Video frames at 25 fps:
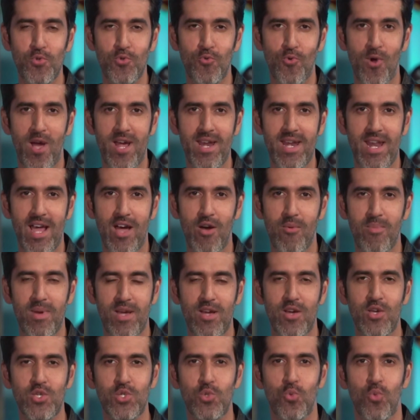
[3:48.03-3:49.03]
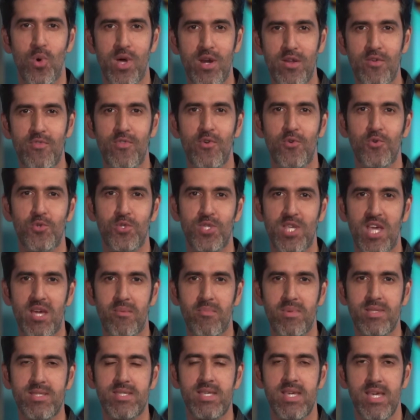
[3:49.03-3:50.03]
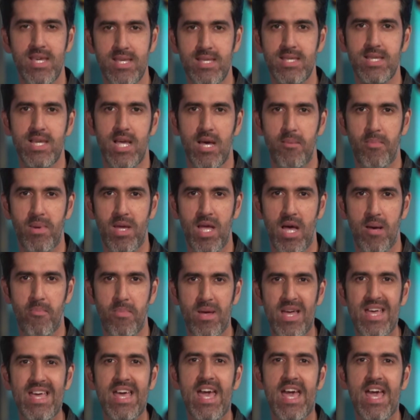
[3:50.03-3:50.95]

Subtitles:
right now because one of those segments is coming up,